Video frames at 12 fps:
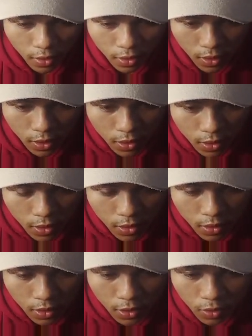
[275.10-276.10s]
is
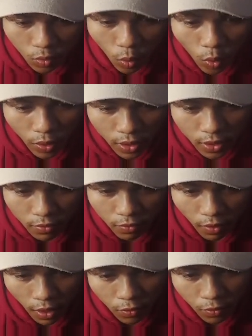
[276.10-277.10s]
stored in the
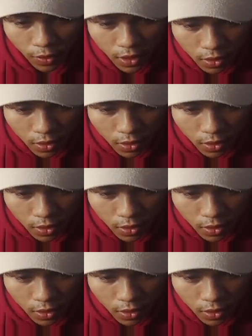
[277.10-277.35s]
FileReader